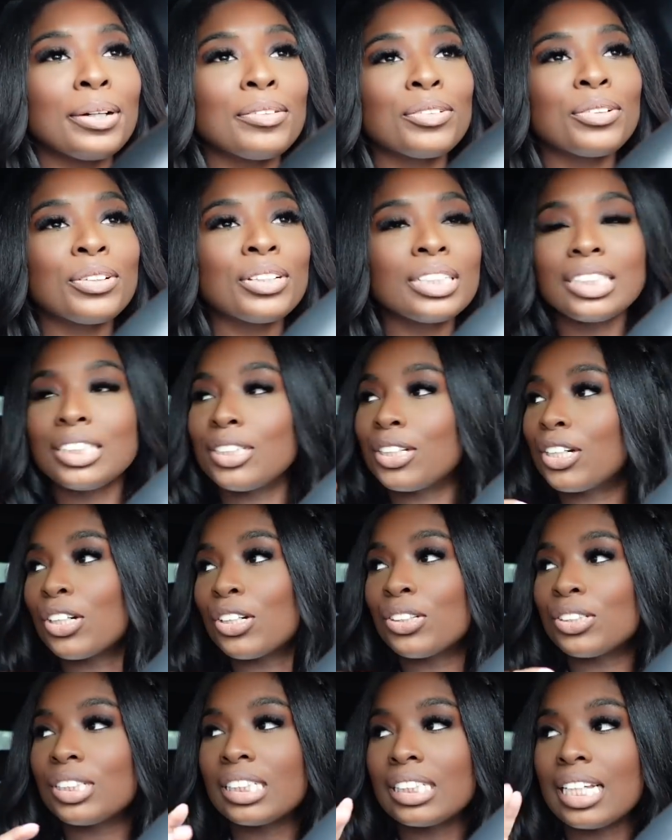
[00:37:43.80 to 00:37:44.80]
of course your
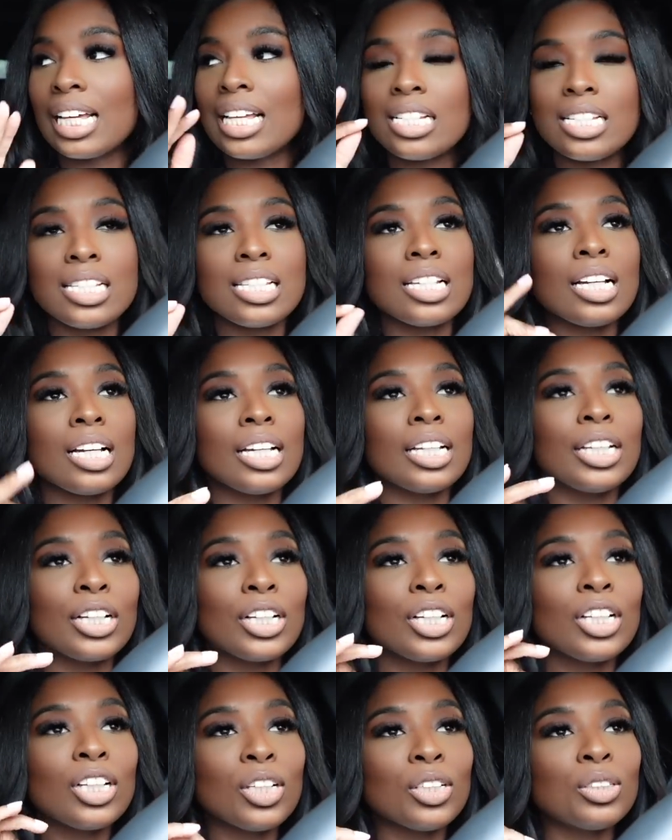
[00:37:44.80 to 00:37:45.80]
girl just has to cut
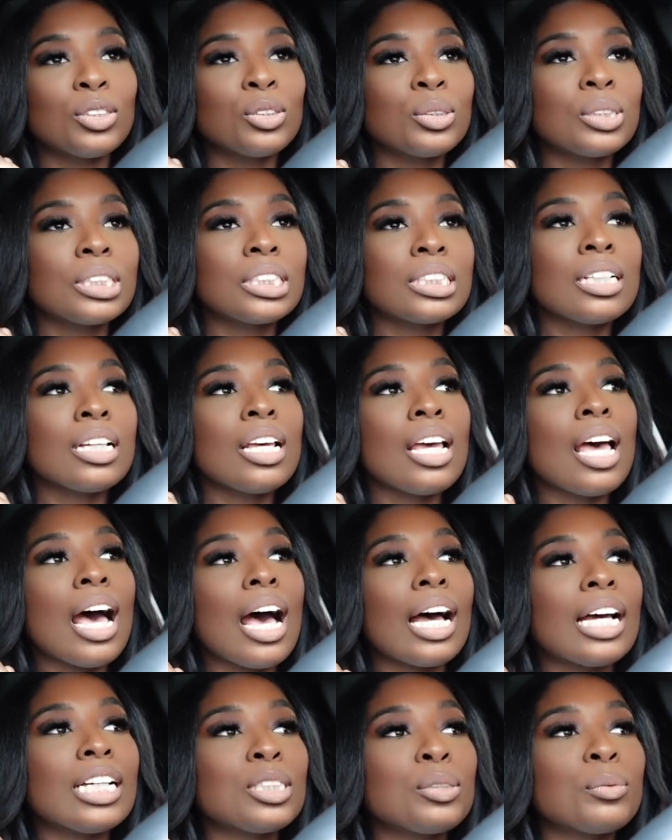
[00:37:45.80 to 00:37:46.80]
it close.
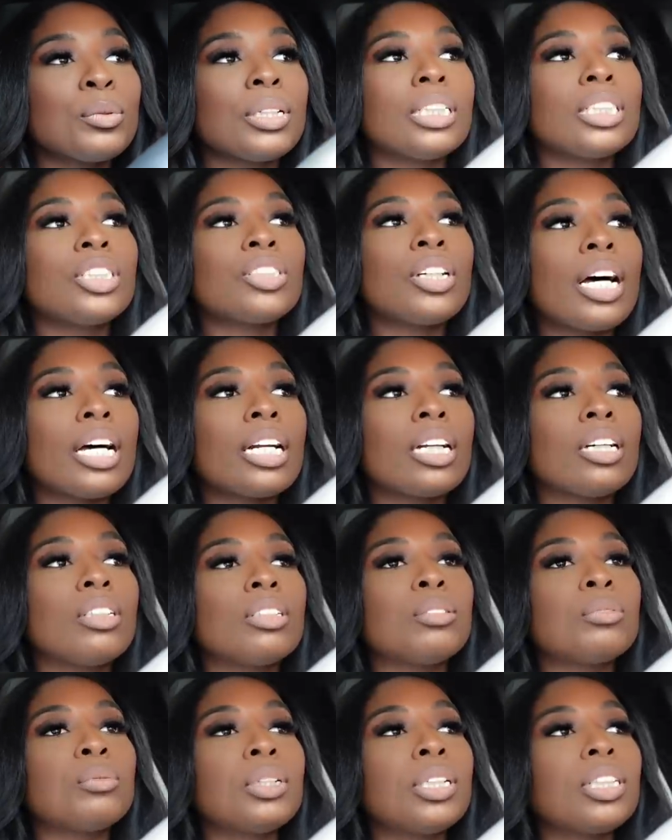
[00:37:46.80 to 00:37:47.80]
I just want to try to...
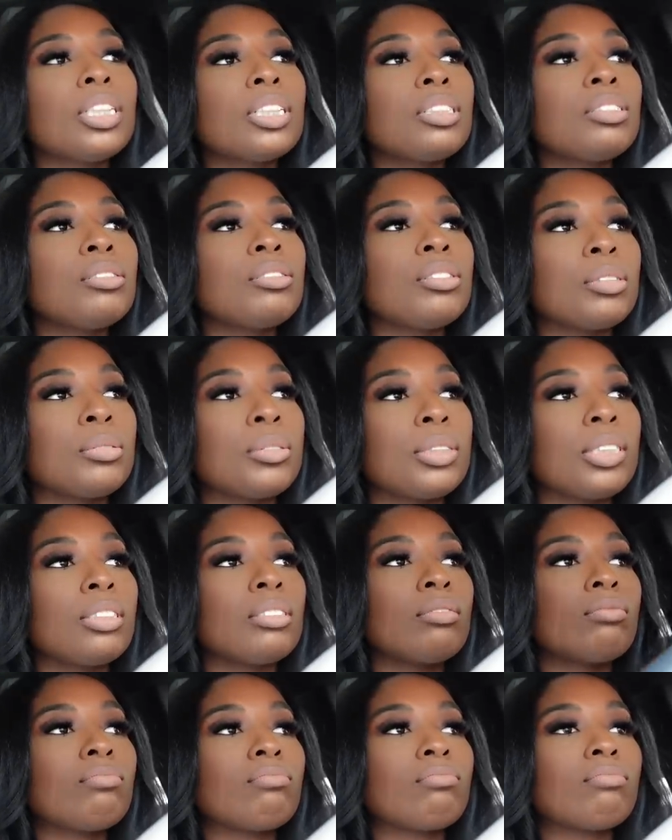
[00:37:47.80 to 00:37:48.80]
What are you
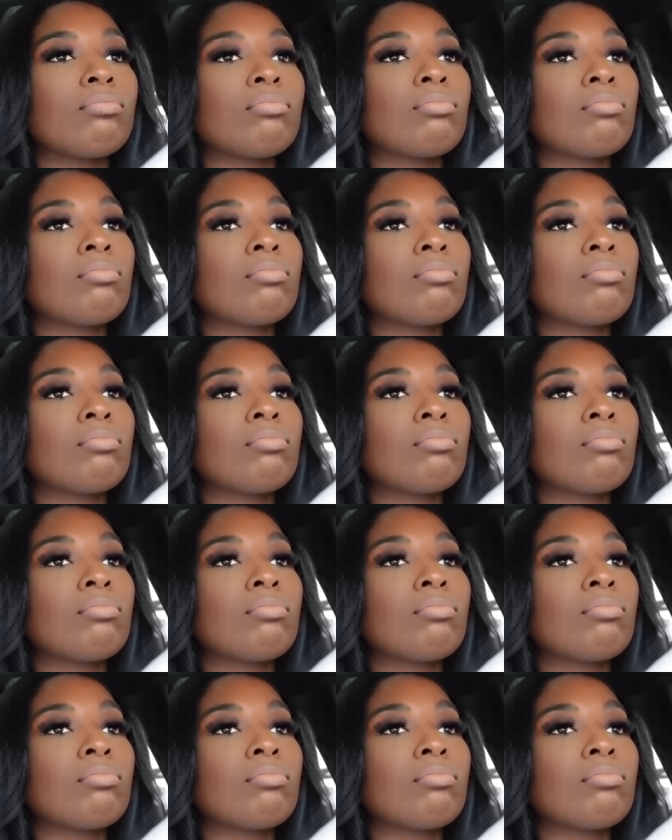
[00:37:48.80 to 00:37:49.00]
doing?